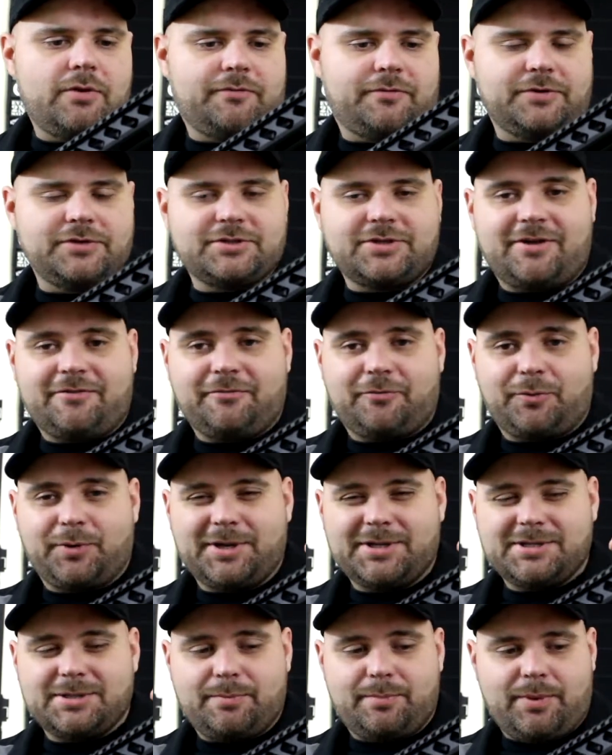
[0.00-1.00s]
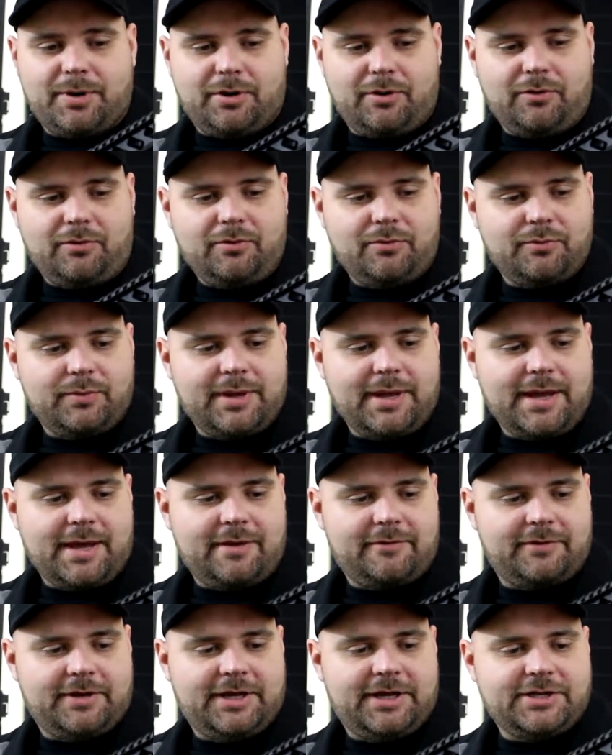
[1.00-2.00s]
first off, before we get to the barrel, we
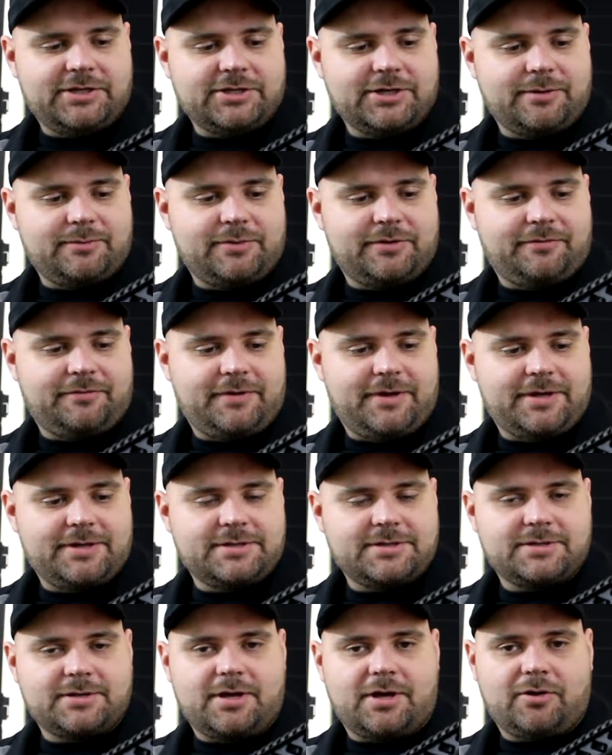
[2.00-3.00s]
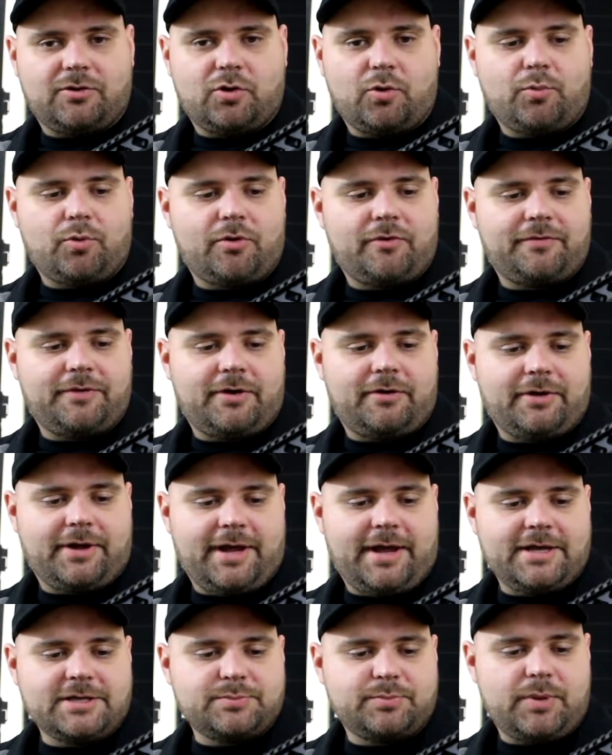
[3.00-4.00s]
have an HM Defense low-profile
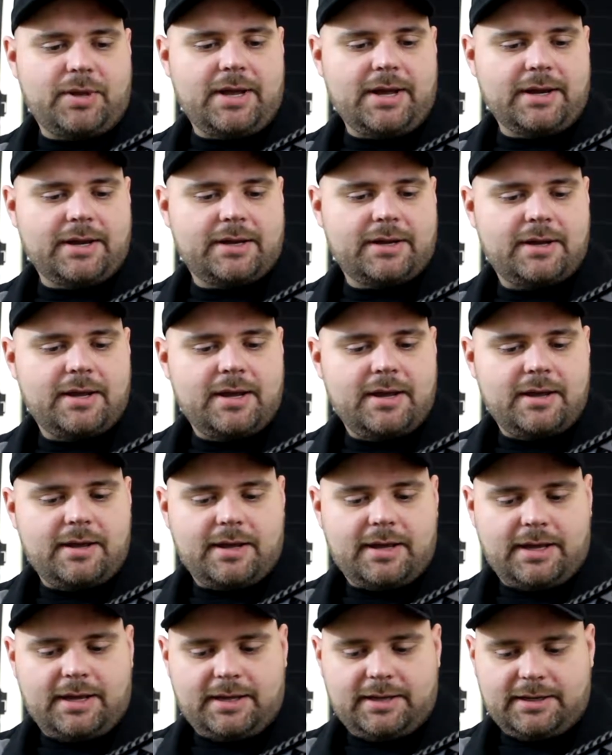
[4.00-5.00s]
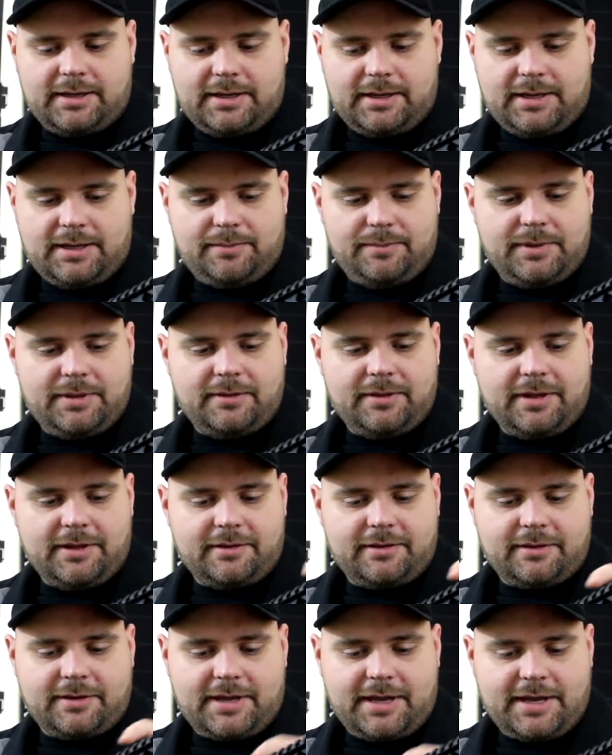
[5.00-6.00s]
gas block and a
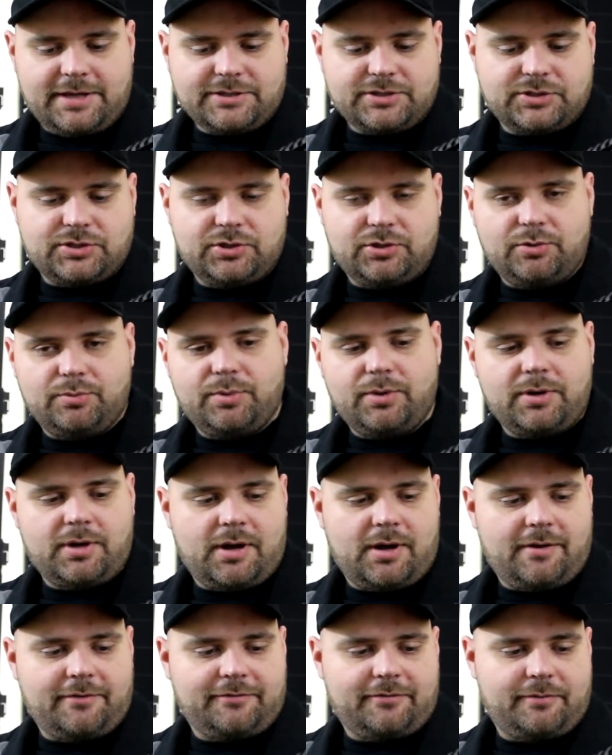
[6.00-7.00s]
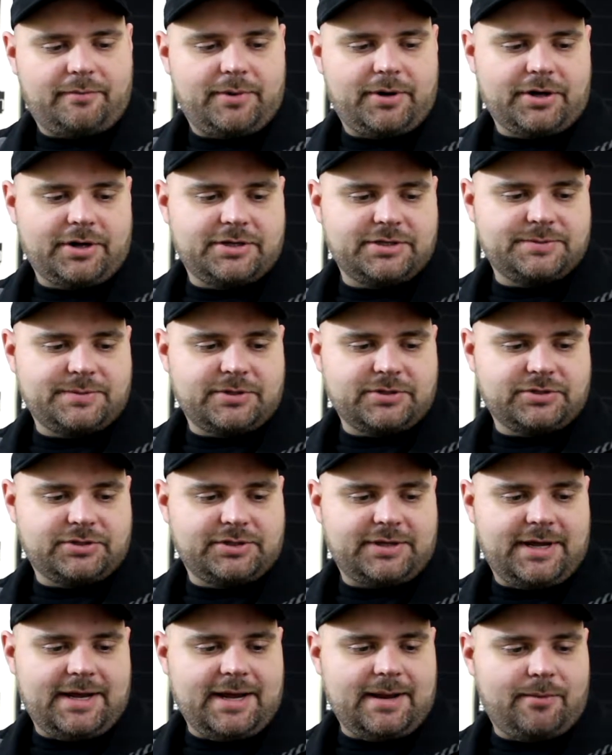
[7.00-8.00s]
mid-length gas tube from American
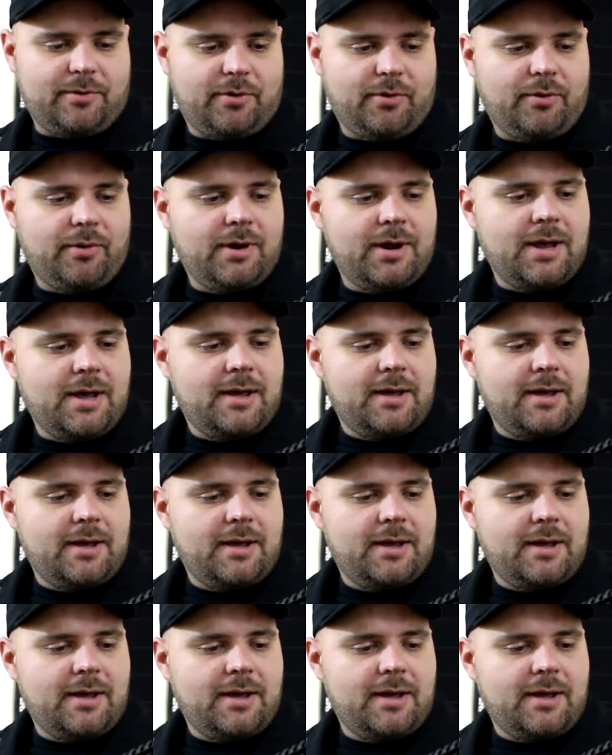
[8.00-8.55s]
Specialty Ammo.